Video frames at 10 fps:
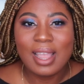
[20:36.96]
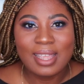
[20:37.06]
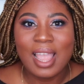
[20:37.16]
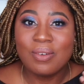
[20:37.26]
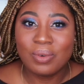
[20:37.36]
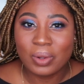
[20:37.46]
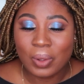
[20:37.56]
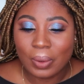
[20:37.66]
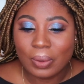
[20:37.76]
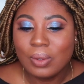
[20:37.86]
can
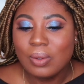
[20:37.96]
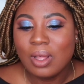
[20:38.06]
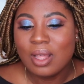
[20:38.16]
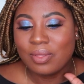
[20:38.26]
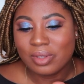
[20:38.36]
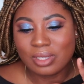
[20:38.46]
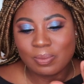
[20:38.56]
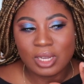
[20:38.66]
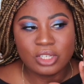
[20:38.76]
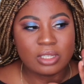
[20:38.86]
recall, the
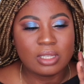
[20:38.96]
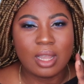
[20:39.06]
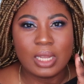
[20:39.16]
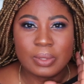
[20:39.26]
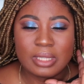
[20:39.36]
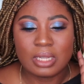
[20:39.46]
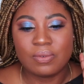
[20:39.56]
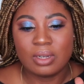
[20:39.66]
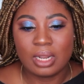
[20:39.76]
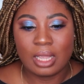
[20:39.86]
sponge side was
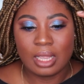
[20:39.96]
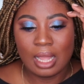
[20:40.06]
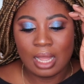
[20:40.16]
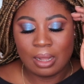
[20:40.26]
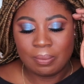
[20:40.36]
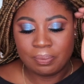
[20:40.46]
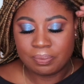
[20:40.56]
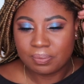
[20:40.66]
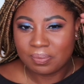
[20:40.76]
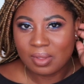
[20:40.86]
definitely
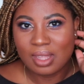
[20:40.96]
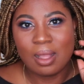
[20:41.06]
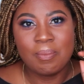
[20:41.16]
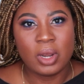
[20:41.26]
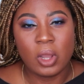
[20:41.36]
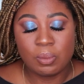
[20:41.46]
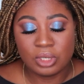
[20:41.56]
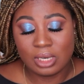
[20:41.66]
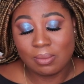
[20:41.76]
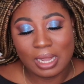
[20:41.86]
a better
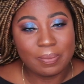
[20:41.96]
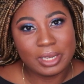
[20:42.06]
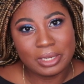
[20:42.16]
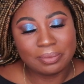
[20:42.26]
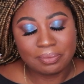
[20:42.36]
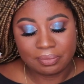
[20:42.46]
option in my opinion.